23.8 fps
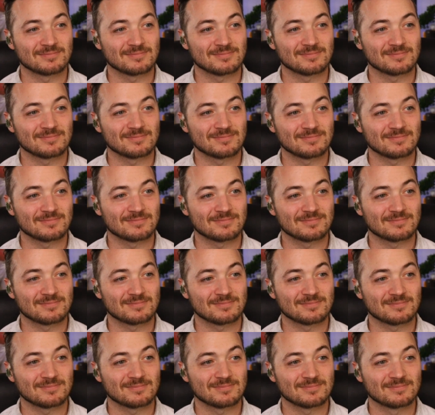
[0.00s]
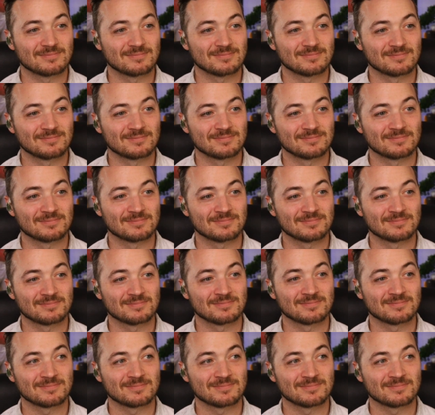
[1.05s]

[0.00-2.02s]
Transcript: No words are spoken by the person on screen.